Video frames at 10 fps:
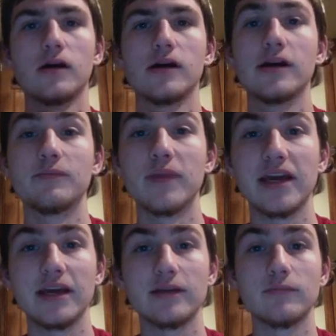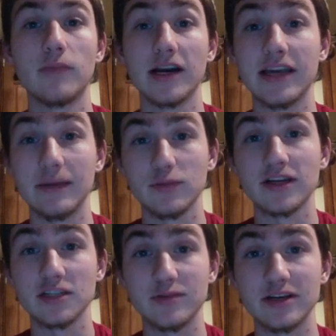it made my
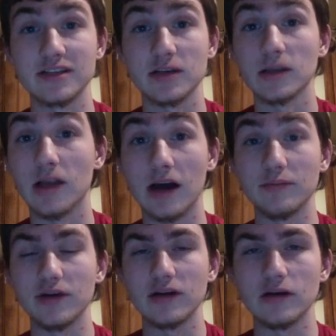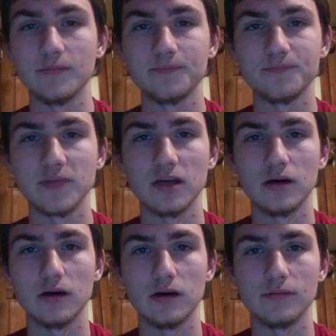gameplay experience a lot better.
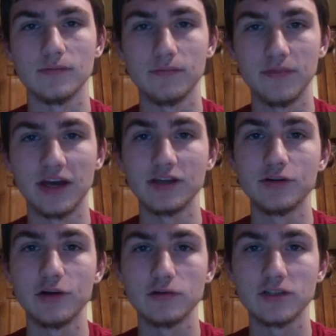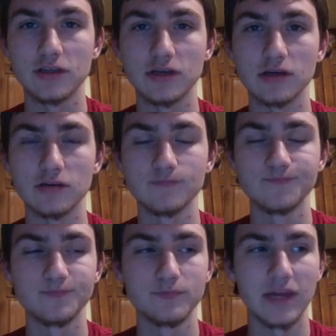Then you go to the
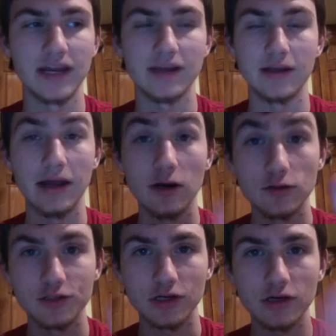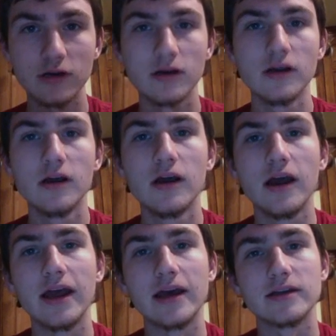main elder,
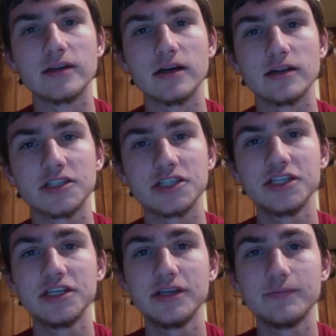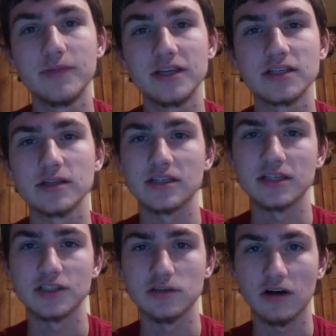and she basically
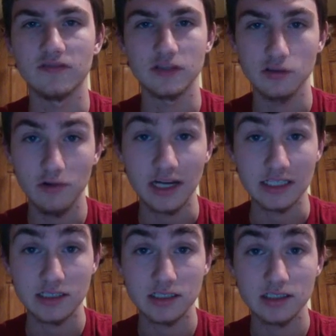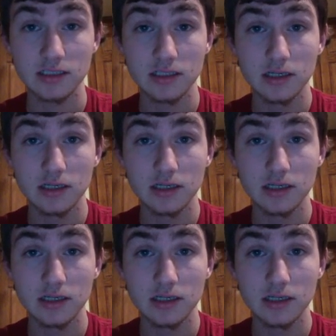sends you off on quests.